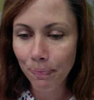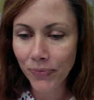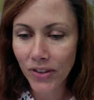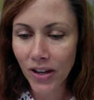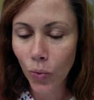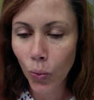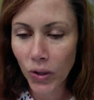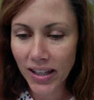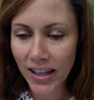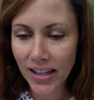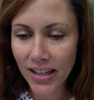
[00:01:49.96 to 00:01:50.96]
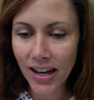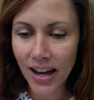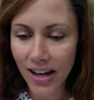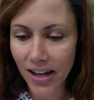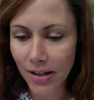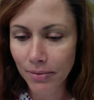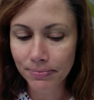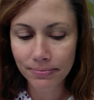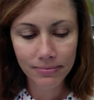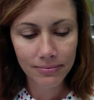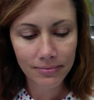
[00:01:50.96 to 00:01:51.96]
we can
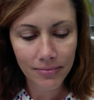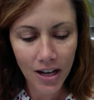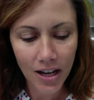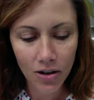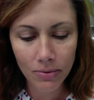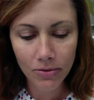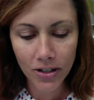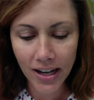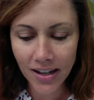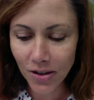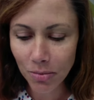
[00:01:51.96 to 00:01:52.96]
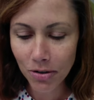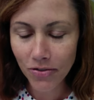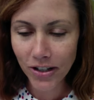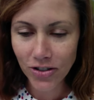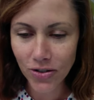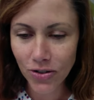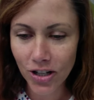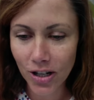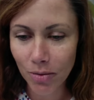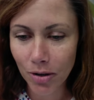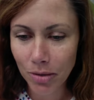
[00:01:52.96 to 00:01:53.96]
oh, I'm forgetting the professional
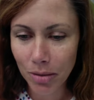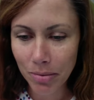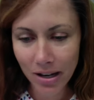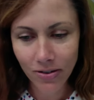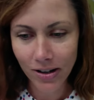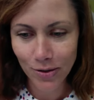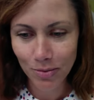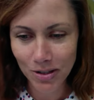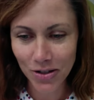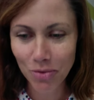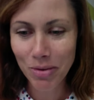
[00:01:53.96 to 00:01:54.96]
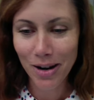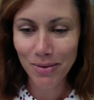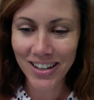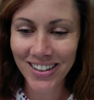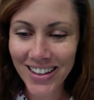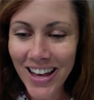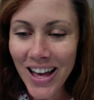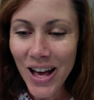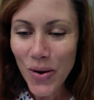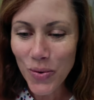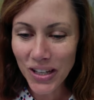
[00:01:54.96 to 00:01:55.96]
term. All my math friends would be so mad at me.
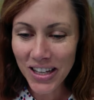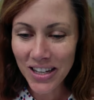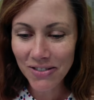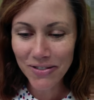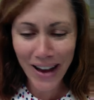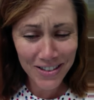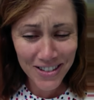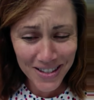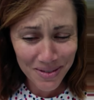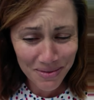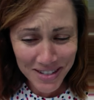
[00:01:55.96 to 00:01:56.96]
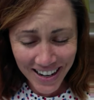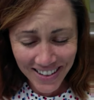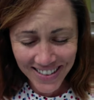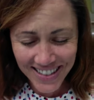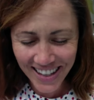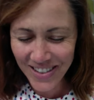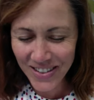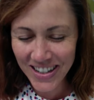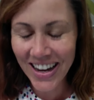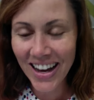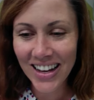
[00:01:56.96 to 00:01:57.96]
We can factor them down. Is that the word?
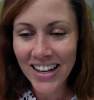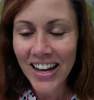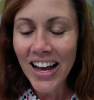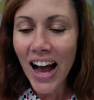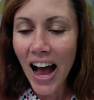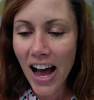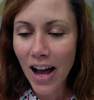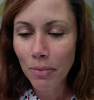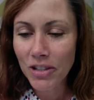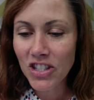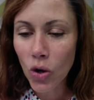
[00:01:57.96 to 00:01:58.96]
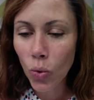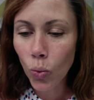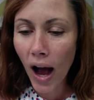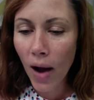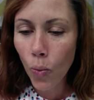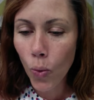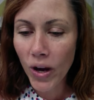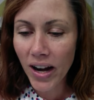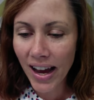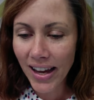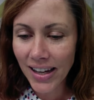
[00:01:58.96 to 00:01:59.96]
So when
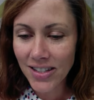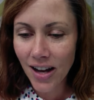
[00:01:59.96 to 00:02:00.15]
I talk